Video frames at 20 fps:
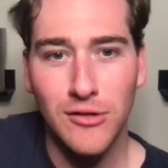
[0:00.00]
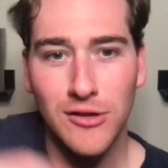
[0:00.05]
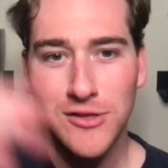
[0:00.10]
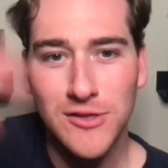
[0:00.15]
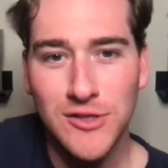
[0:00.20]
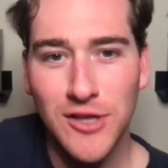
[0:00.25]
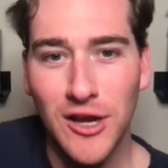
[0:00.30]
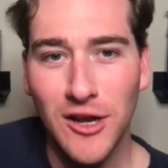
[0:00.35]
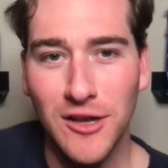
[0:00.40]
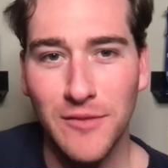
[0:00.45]

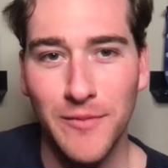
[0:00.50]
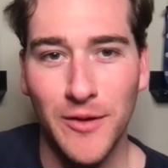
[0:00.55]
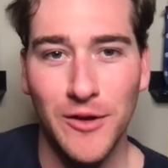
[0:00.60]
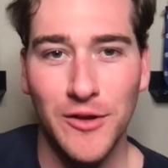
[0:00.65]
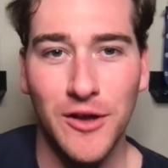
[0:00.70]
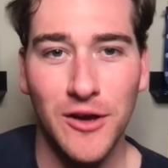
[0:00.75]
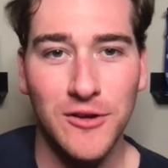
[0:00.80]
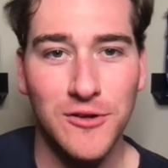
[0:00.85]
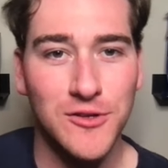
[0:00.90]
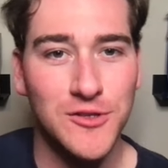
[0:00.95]
Let's talk about
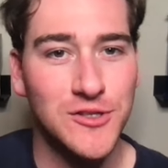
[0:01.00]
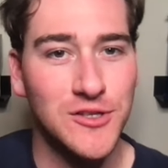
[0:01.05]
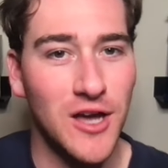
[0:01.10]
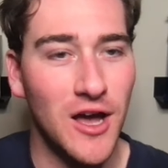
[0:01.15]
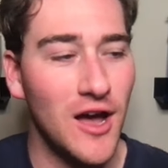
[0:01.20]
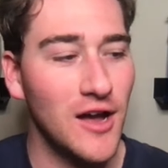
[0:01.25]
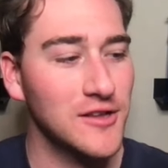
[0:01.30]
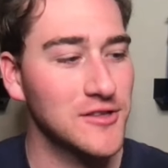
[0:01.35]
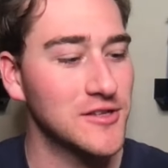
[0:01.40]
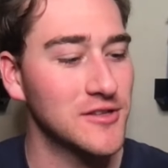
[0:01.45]
Gunnar
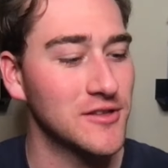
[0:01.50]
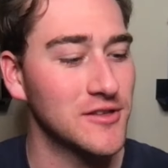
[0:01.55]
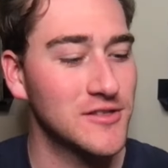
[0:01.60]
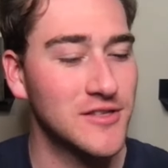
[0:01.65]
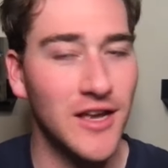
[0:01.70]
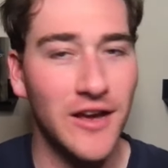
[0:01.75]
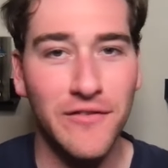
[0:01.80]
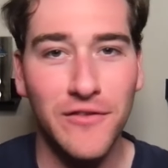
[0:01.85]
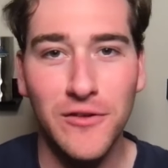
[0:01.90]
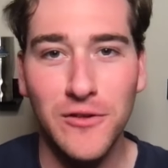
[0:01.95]
Stockton. Let's
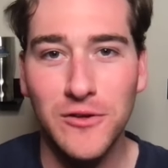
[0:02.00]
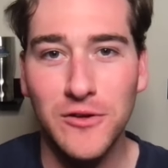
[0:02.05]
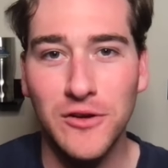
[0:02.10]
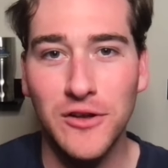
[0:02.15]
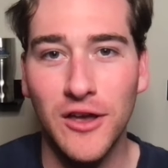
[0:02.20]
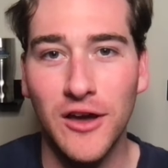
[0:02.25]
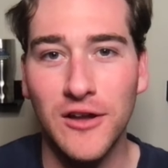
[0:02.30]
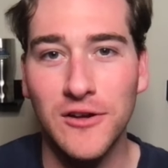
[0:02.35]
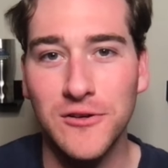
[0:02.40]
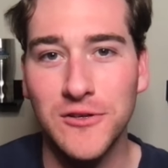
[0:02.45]
have a little
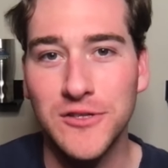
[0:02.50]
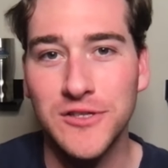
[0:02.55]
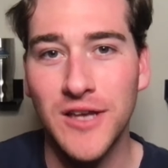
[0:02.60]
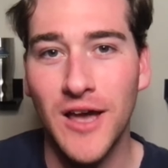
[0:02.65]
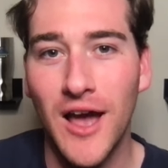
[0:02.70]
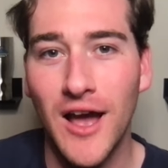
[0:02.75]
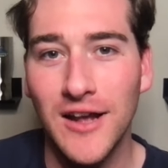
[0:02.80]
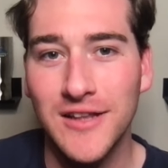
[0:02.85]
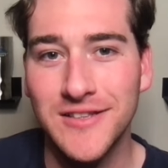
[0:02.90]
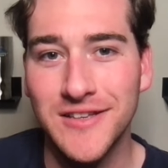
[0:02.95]
Gunnar
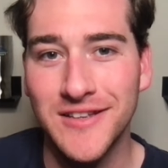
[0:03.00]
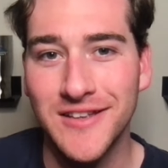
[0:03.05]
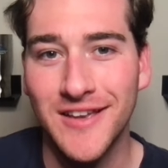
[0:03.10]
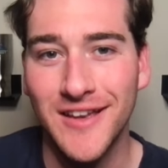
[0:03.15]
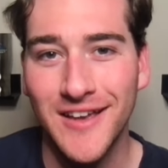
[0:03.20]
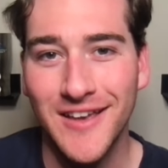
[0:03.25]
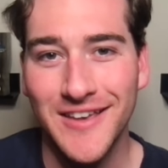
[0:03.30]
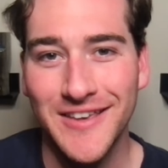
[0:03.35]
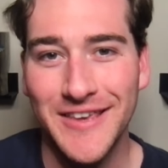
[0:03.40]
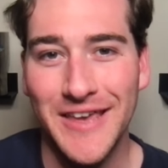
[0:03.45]
Stockton
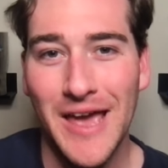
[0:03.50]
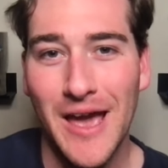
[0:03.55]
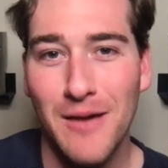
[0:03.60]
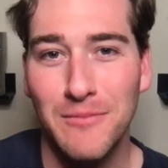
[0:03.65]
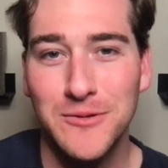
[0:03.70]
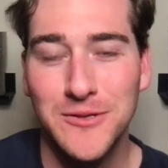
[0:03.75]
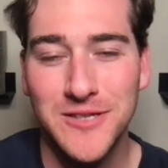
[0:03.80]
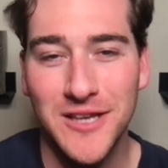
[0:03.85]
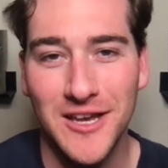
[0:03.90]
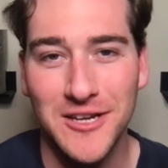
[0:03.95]

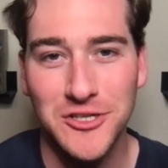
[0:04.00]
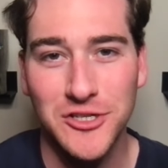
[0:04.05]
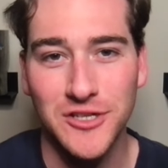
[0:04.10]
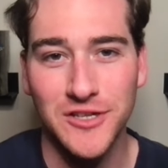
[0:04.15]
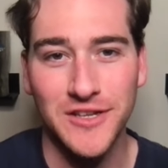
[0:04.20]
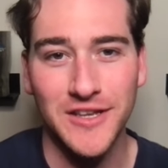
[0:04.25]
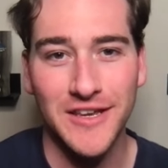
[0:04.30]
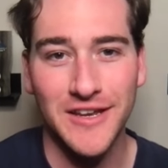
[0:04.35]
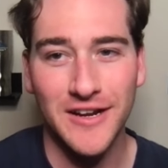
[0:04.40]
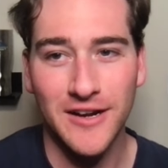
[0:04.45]
yap
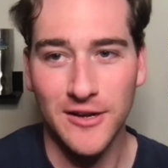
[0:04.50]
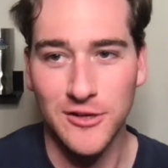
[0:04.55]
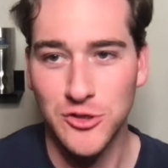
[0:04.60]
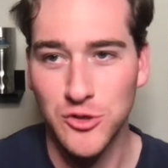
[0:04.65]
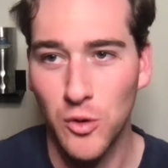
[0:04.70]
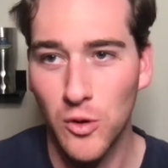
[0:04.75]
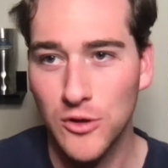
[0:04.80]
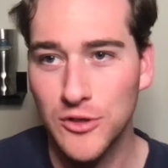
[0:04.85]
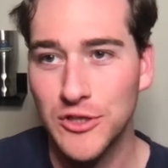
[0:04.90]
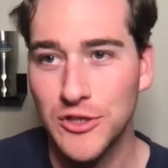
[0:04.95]
session here.
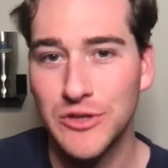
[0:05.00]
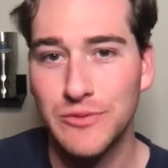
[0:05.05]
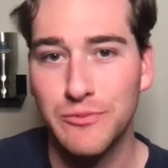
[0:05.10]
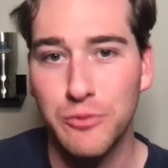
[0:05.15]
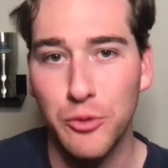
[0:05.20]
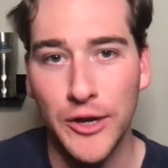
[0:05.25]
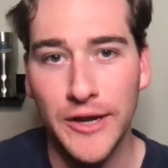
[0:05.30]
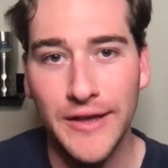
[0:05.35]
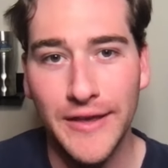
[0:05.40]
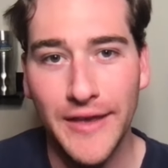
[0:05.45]
Georgia's
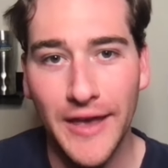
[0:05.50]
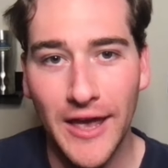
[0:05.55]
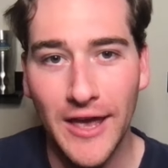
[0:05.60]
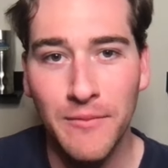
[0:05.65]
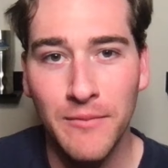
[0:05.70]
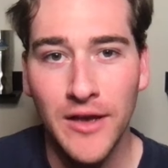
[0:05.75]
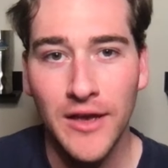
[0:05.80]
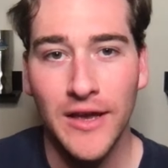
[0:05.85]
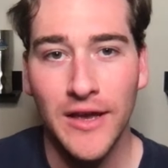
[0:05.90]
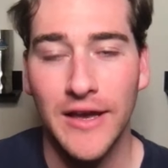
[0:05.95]
spring
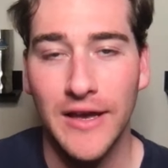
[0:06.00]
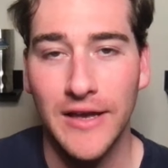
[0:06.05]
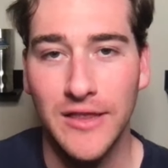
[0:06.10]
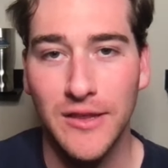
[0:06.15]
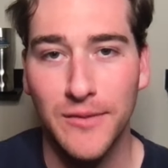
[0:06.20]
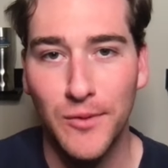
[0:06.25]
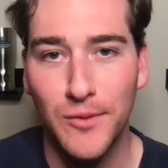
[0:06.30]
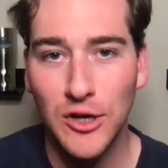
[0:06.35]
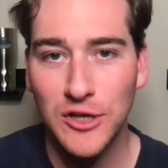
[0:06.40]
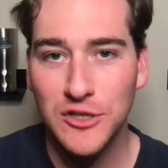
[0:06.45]
game in
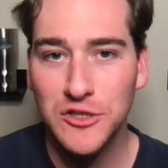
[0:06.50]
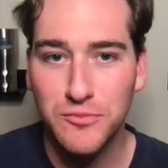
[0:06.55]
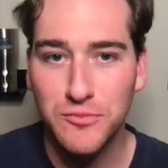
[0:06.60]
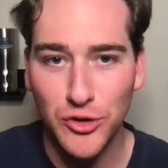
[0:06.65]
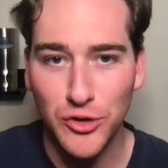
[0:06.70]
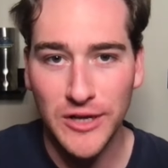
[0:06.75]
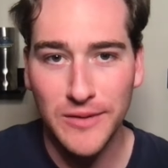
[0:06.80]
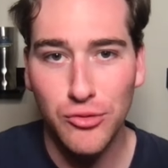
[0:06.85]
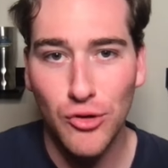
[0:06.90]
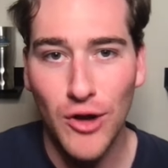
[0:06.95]
the books.
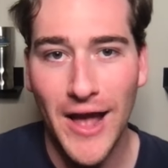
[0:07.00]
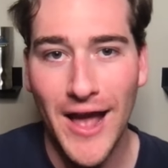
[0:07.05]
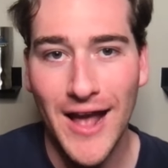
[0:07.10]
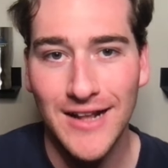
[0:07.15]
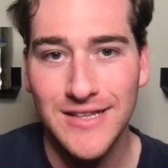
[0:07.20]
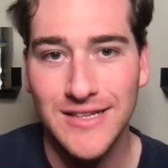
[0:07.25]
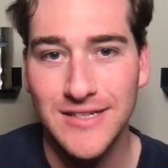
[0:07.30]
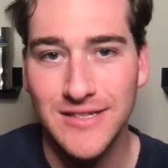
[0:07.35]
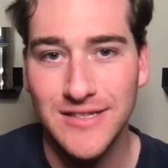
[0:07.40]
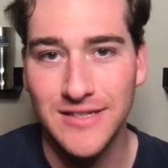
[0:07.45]
Spring
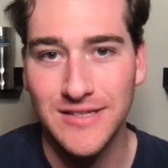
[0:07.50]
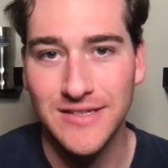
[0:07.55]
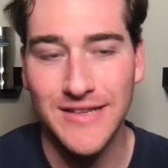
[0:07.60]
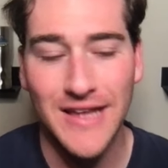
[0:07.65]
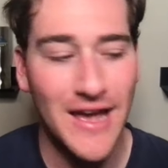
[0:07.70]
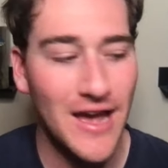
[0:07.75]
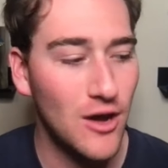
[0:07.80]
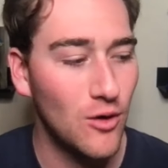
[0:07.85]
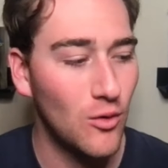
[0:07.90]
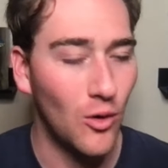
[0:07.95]
practice is
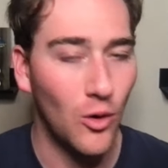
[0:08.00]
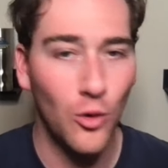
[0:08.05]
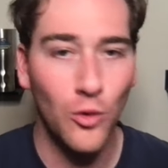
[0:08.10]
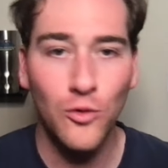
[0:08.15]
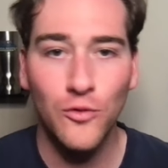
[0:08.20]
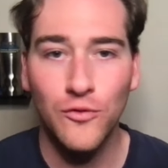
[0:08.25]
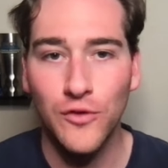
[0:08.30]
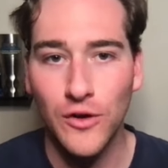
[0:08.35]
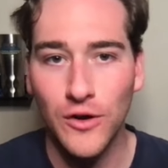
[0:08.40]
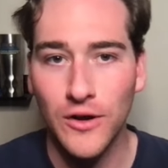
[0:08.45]
now
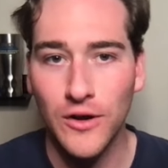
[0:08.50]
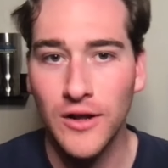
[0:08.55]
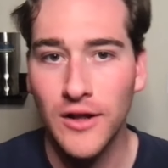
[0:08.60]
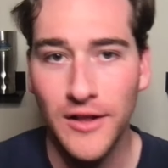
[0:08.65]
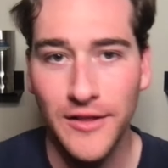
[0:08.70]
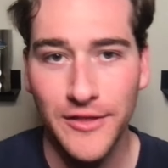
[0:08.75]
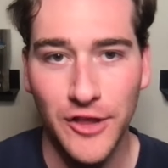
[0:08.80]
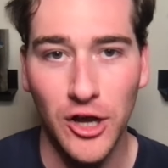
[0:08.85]
over.